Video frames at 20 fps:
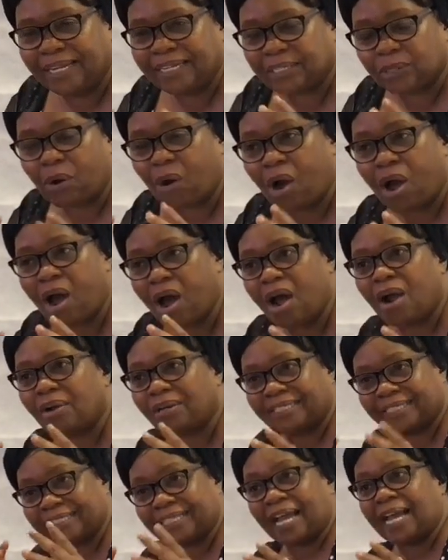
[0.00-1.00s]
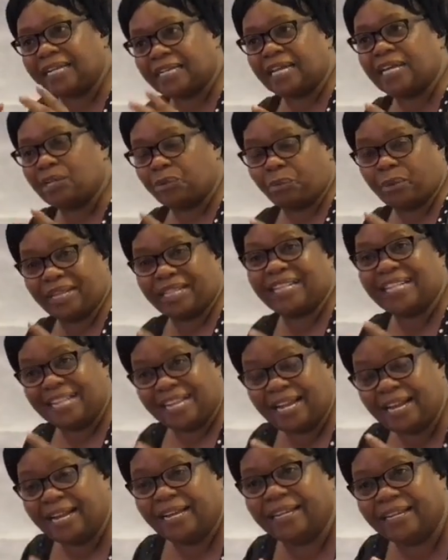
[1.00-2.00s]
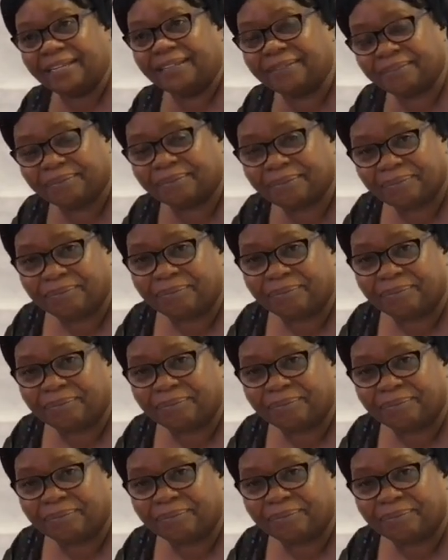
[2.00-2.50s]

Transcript: It all started with kneeling.